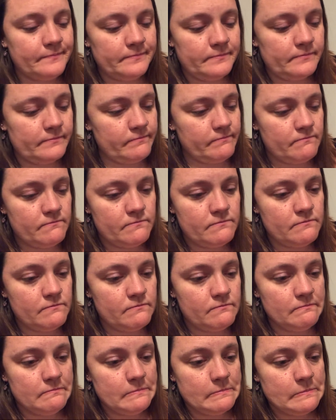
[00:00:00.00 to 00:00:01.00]

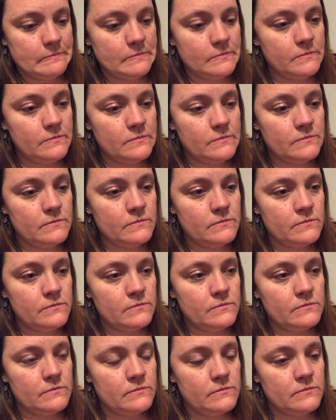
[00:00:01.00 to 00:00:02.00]

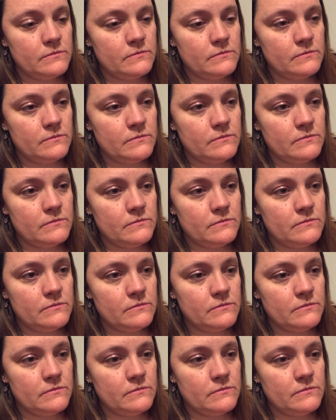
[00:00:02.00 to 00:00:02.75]
Nobody speaks.